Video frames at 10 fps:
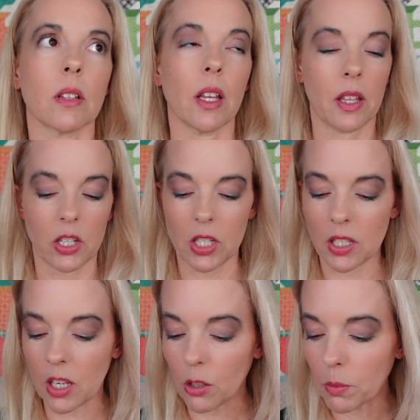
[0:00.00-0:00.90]
I think she
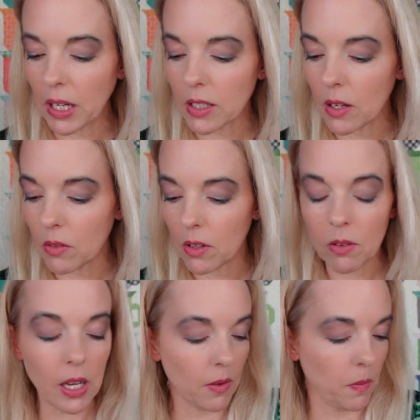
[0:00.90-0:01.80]
settled back down.
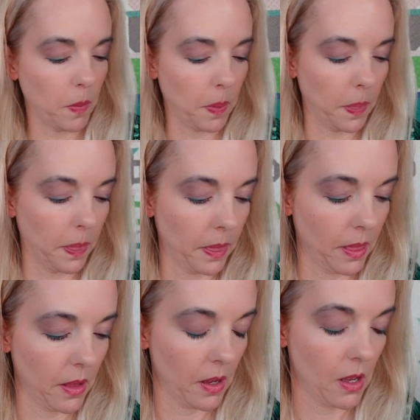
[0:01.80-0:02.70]
Okay.
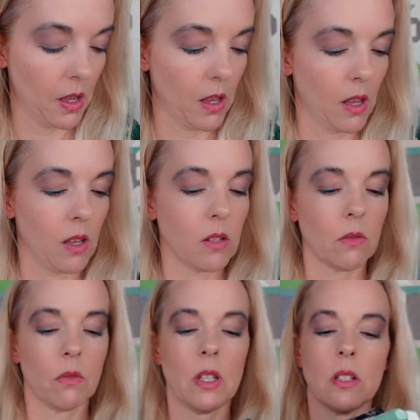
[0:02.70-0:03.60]
So
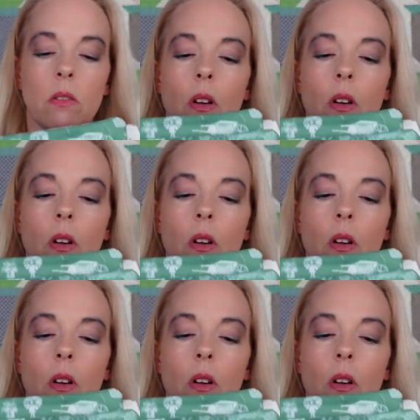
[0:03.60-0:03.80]
these are